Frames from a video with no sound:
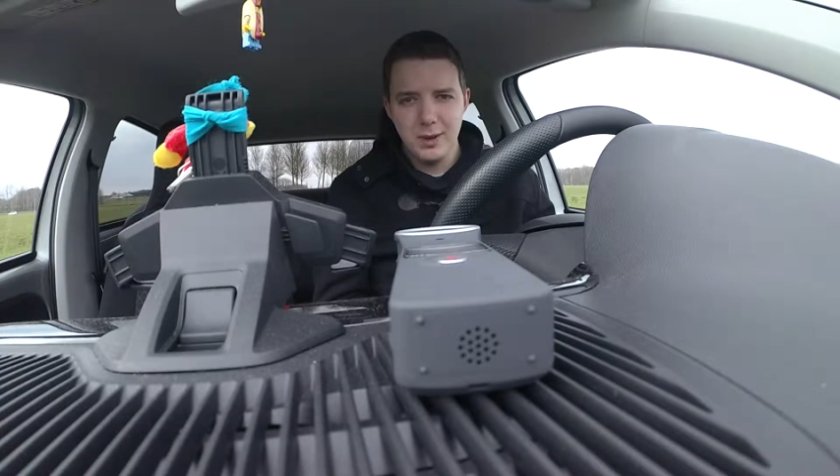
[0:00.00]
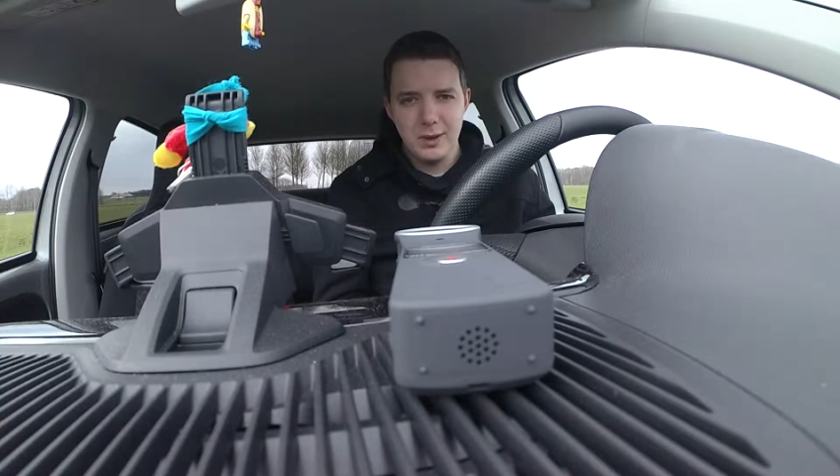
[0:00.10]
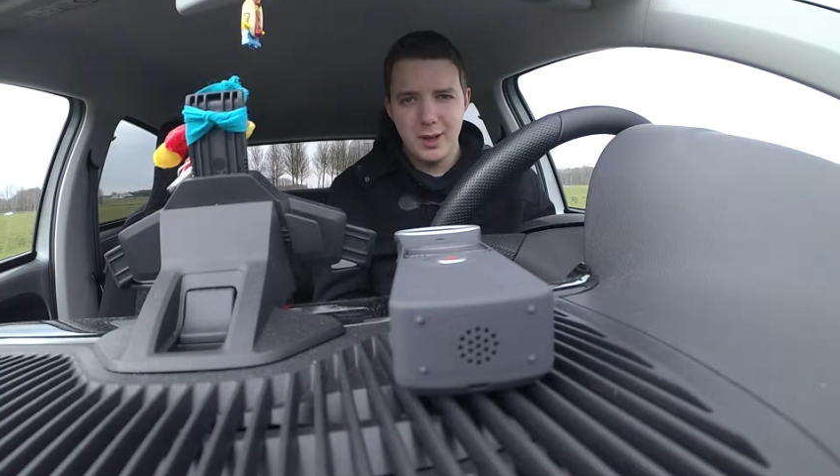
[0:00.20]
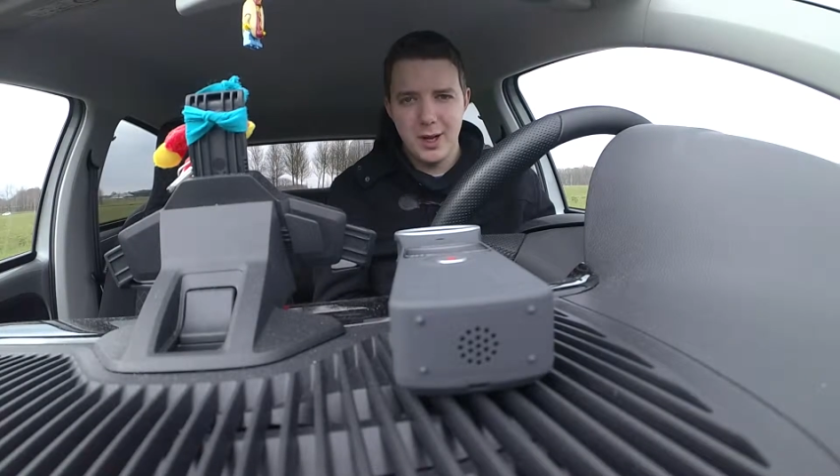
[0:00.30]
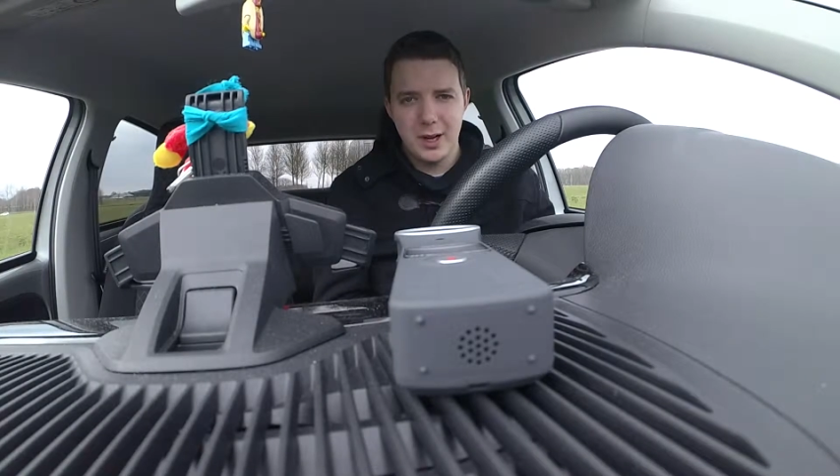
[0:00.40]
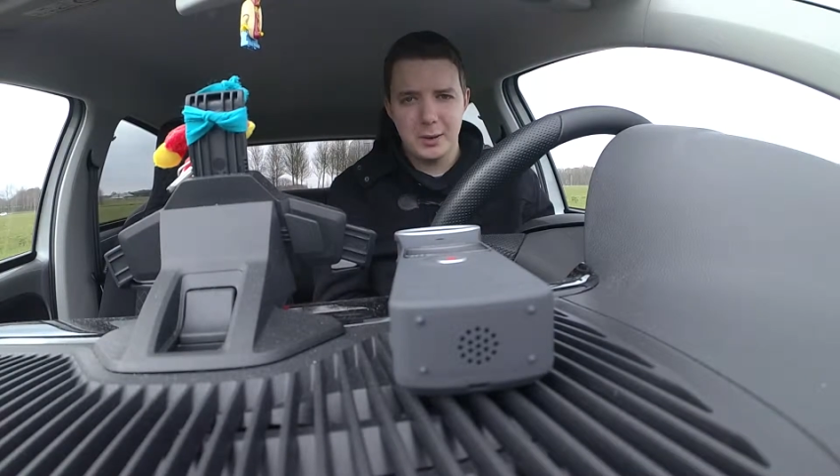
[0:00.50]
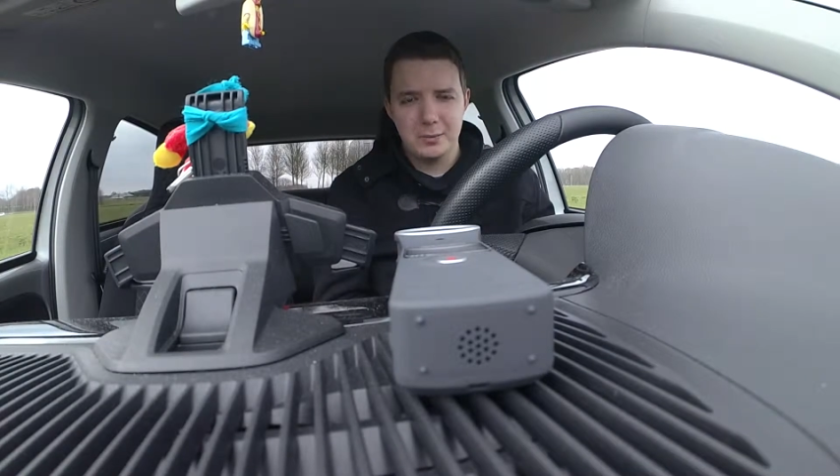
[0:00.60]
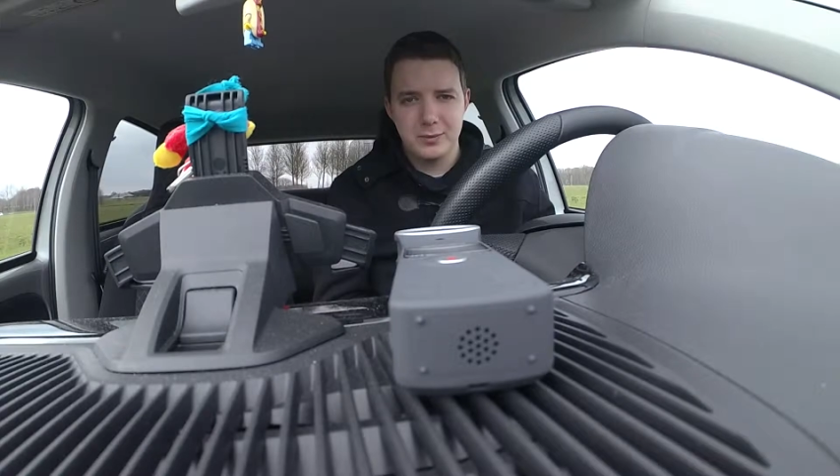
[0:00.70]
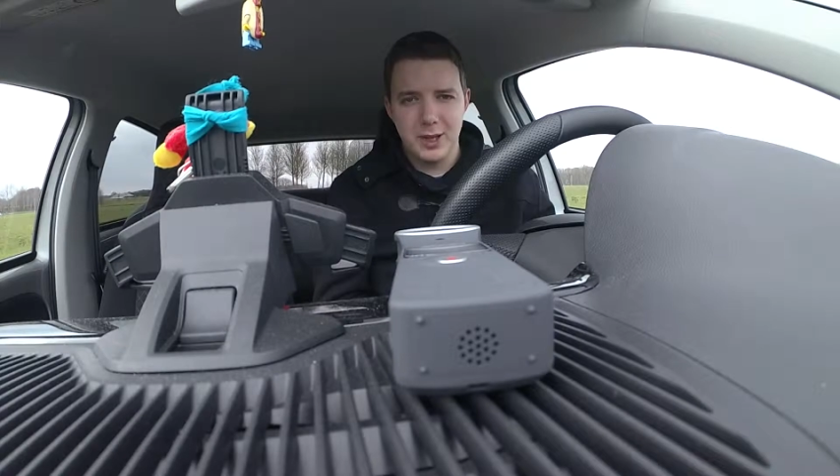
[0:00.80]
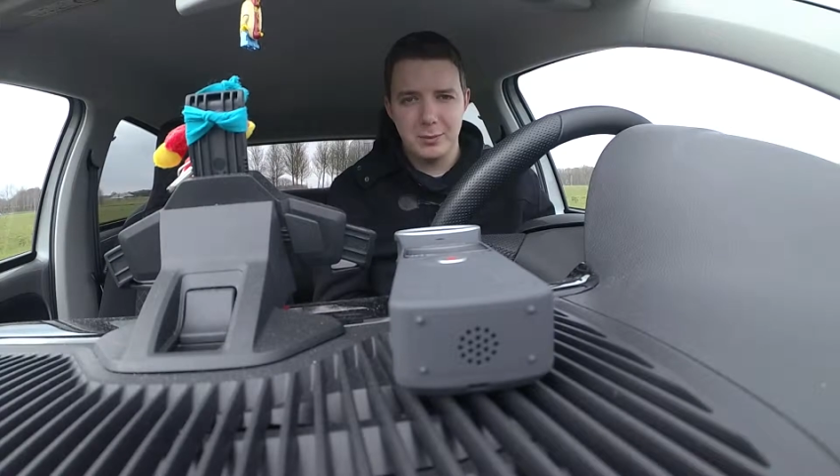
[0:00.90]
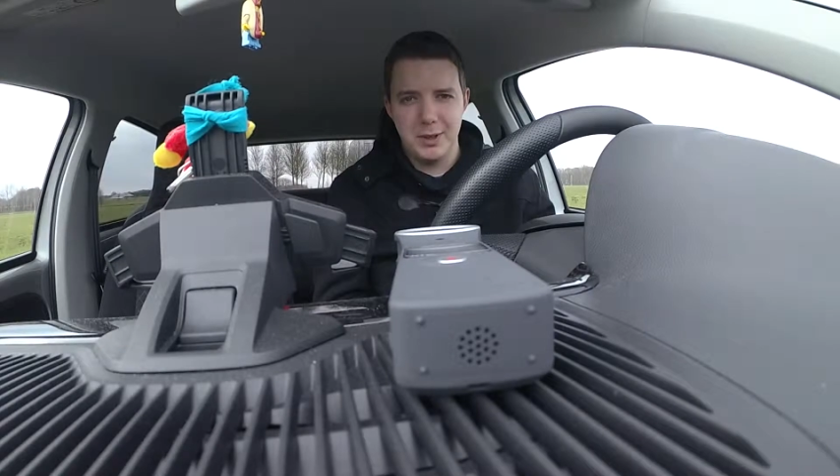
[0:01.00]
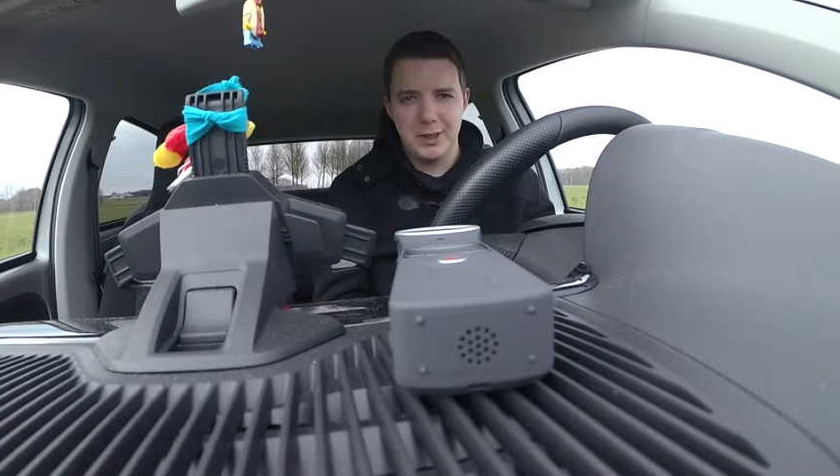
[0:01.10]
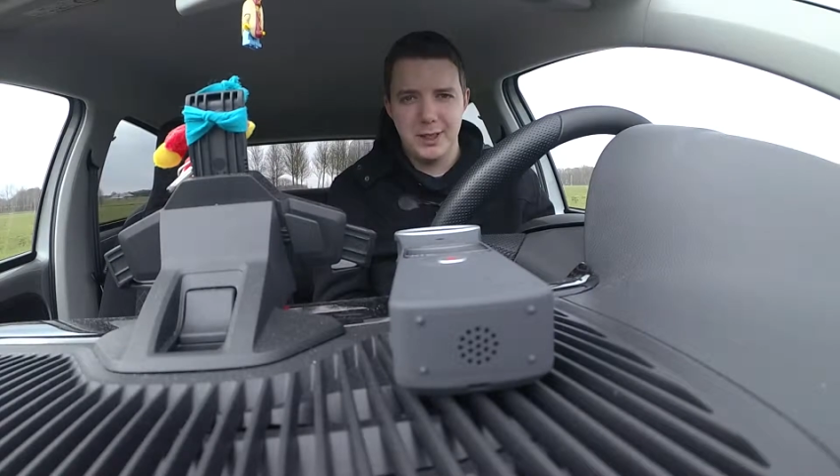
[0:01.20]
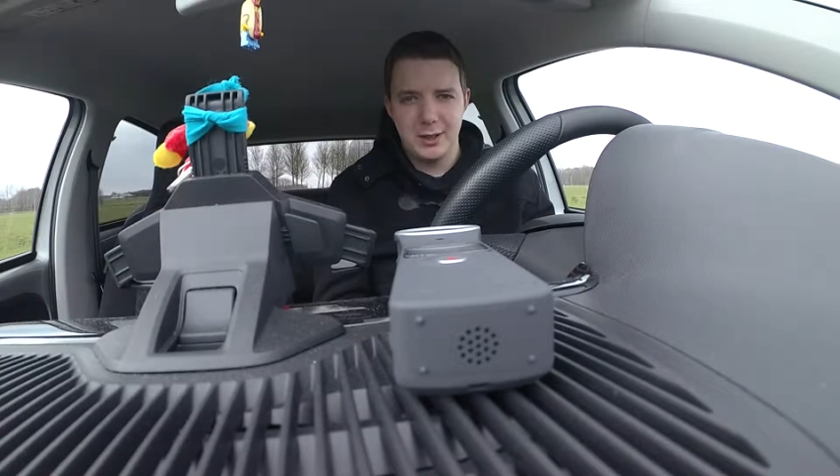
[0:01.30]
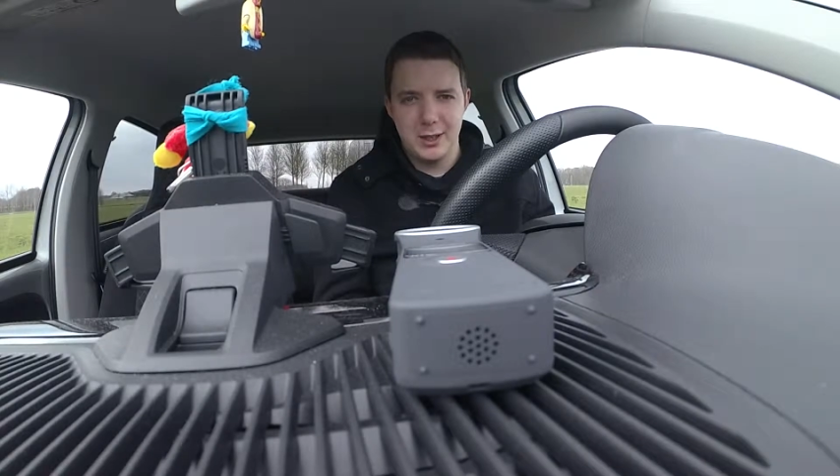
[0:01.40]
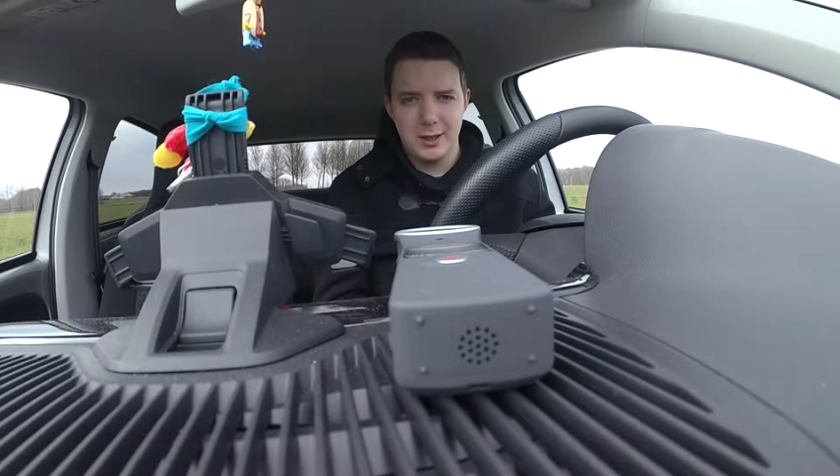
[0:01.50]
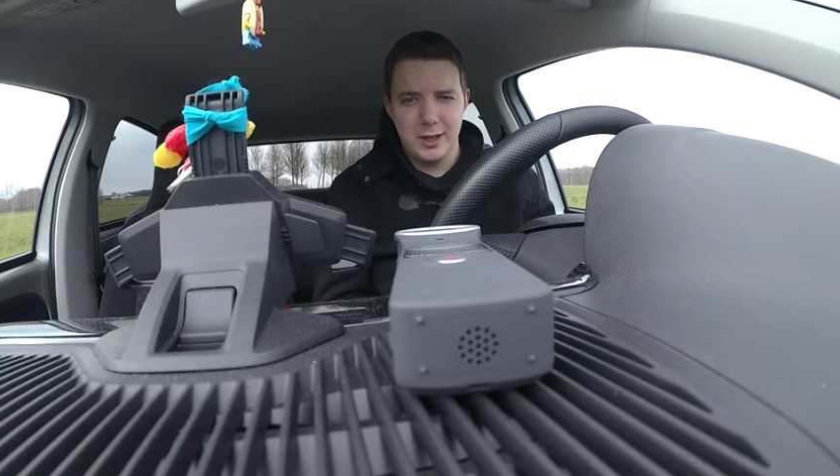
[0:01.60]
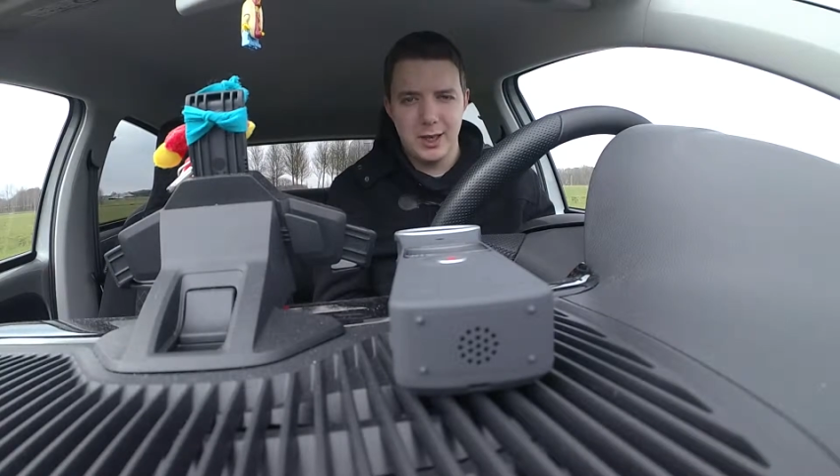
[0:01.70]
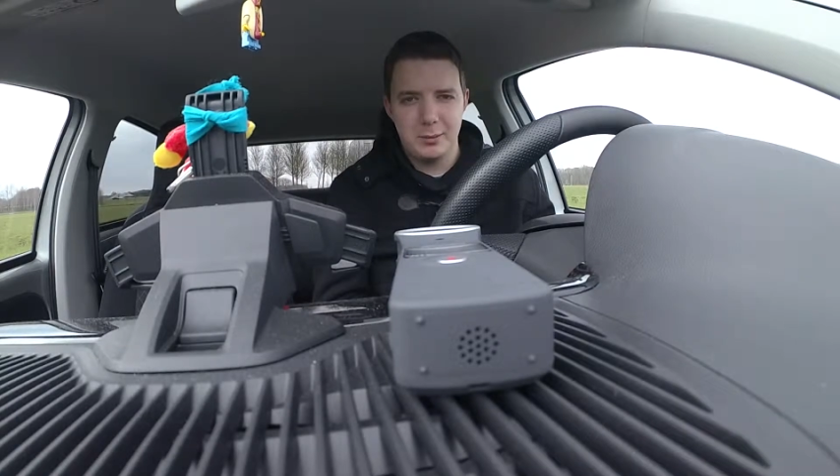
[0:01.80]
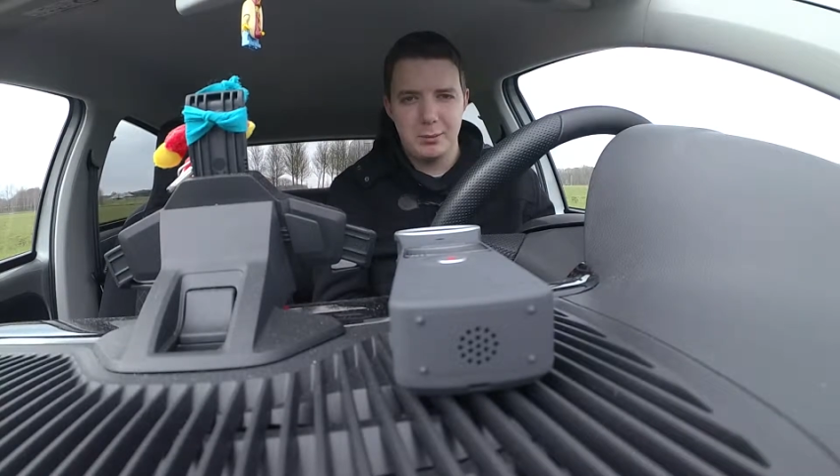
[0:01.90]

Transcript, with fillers: yeah I mean there are like